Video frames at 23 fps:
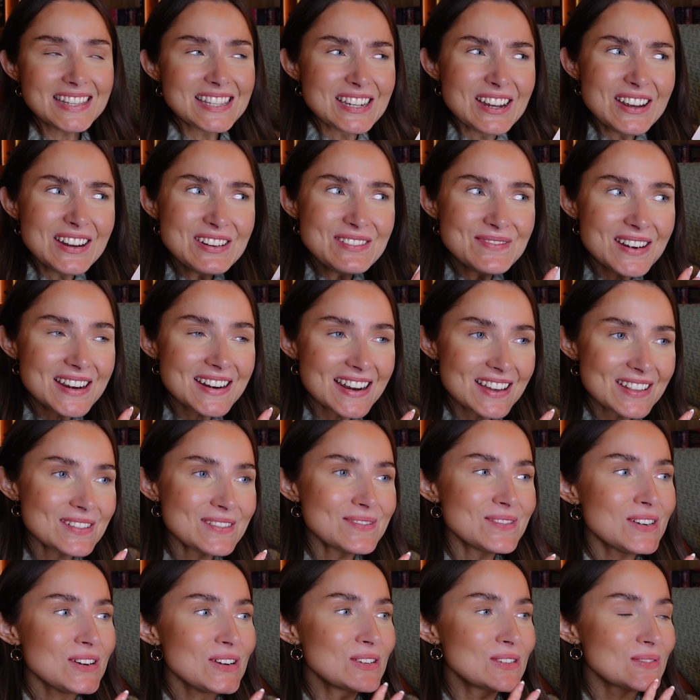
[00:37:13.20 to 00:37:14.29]
Snowden by Catherine
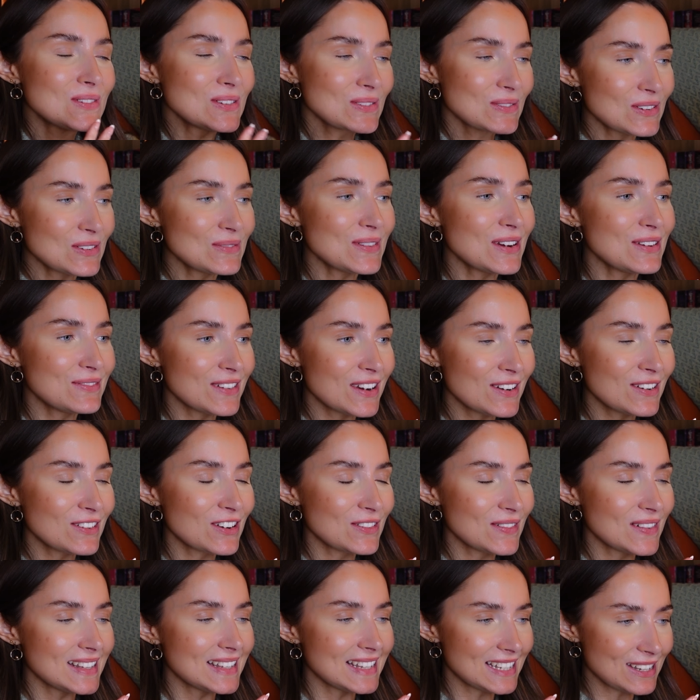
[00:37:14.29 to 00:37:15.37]
Walsh was one of my favourite
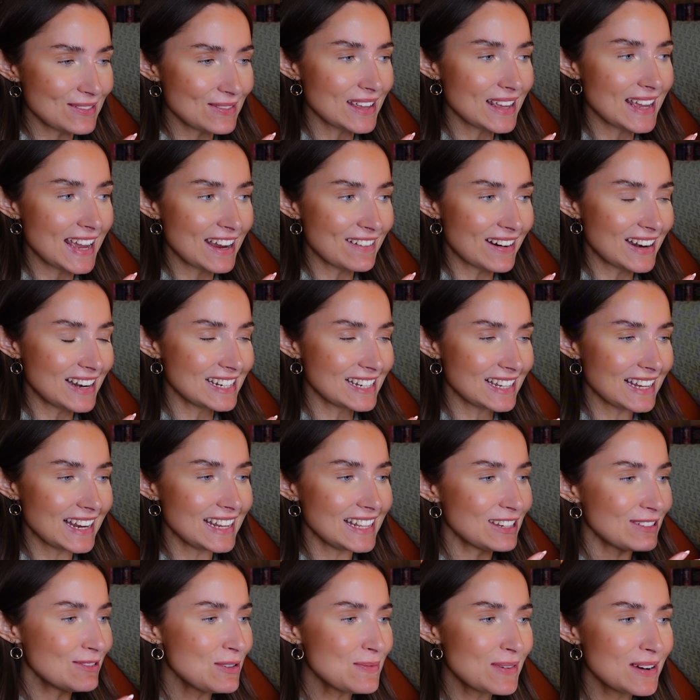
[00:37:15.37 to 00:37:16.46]
romances of the year actually. It
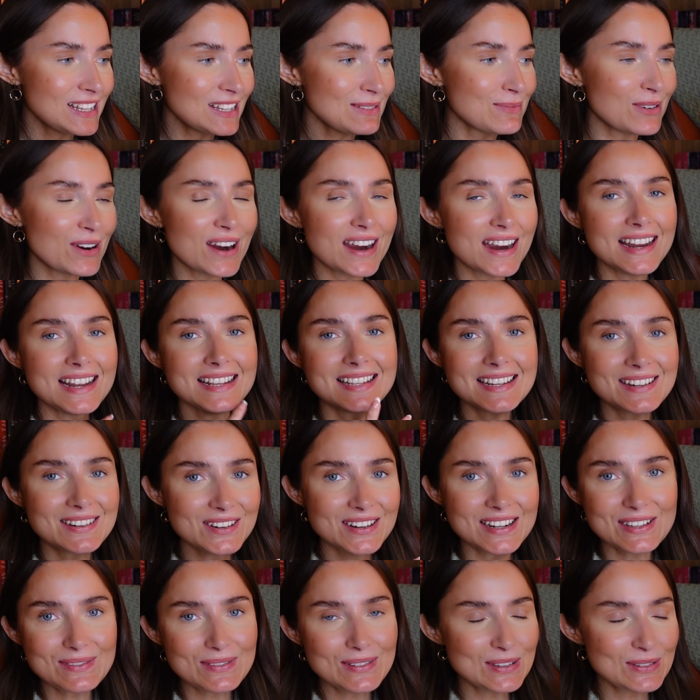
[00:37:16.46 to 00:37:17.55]
took me by surprise.
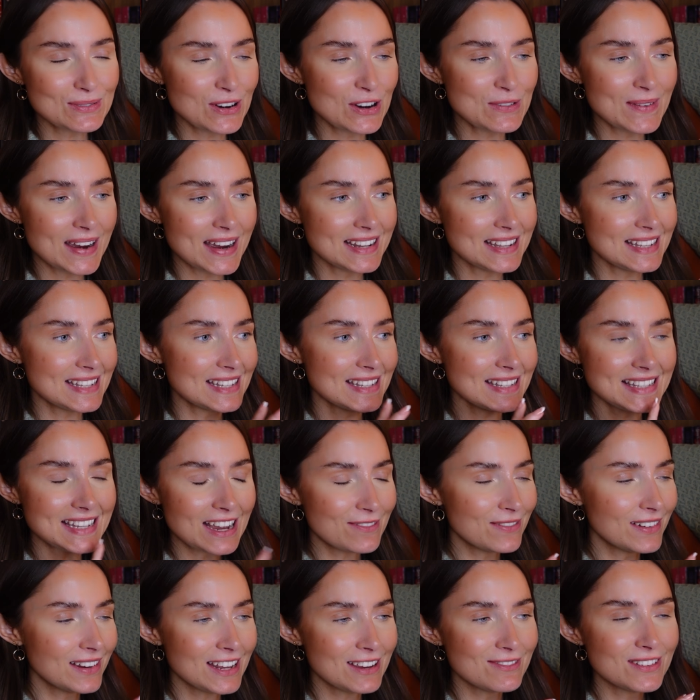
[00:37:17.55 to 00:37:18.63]
Christmas romance,
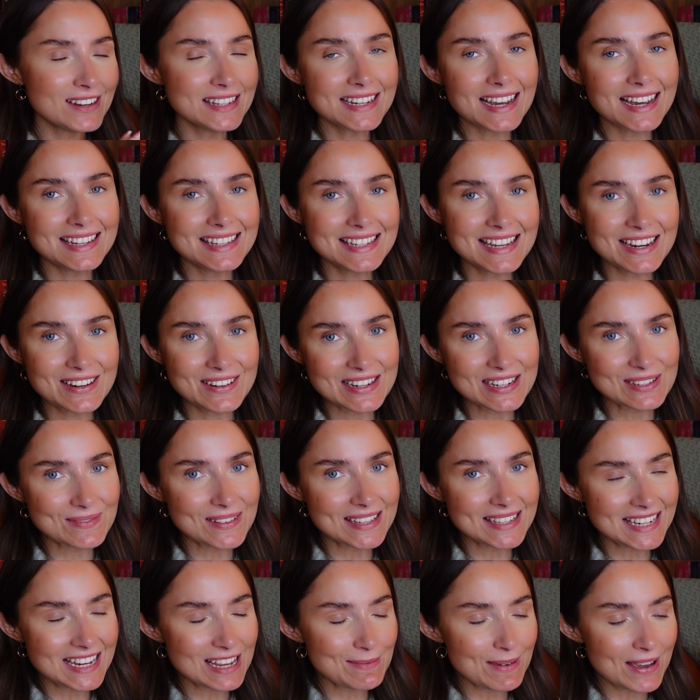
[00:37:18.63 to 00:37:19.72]
definitely one to add to your Christmas
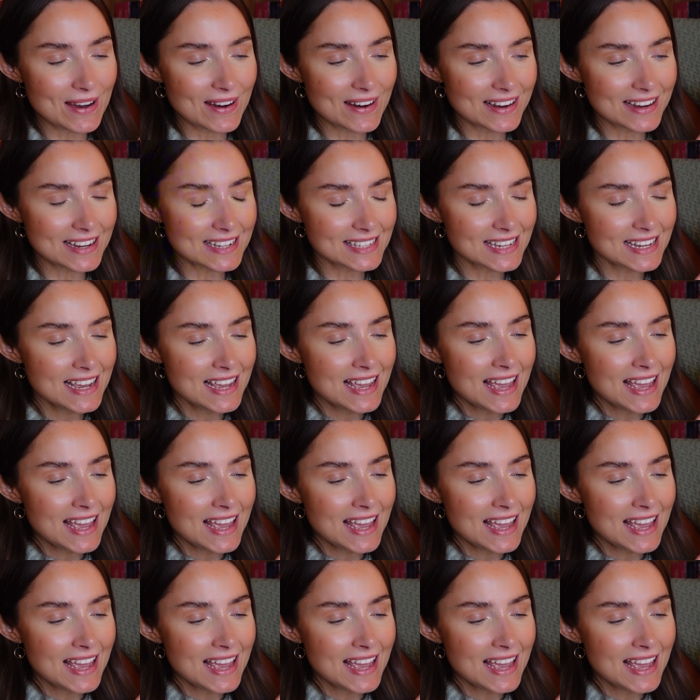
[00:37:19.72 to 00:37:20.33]
TBRs.